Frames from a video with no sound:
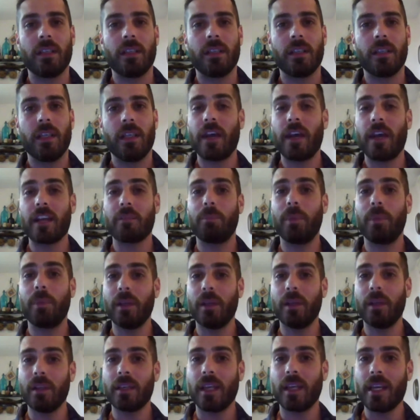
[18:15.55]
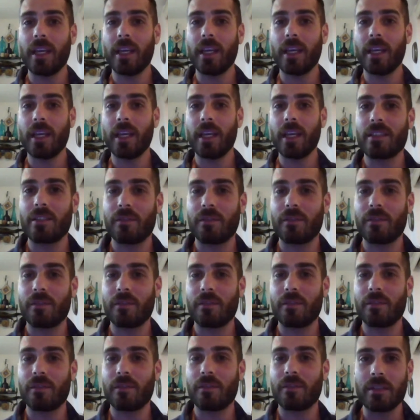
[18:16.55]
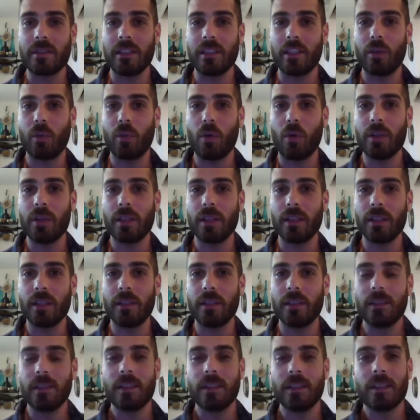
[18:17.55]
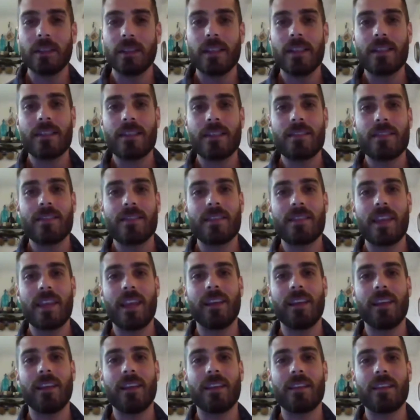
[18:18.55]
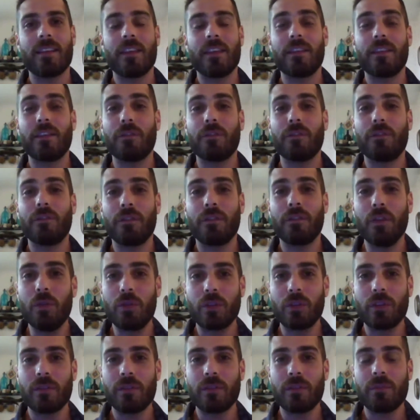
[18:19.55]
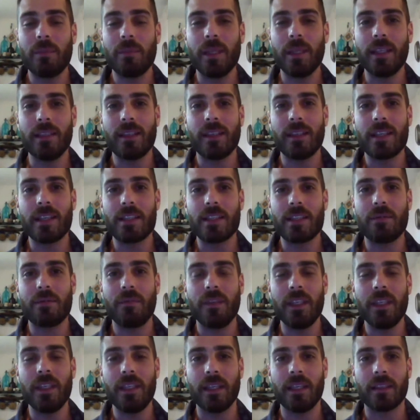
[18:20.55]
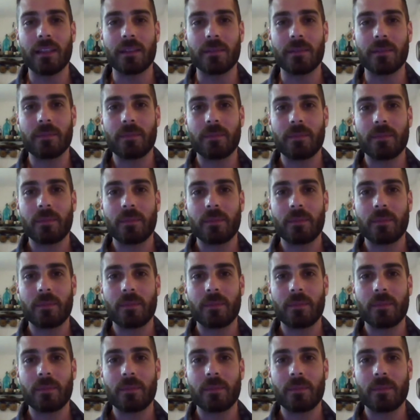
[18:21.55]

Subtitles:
In fact, Bill Gates is famously quoted saying that the future of meat is vegan.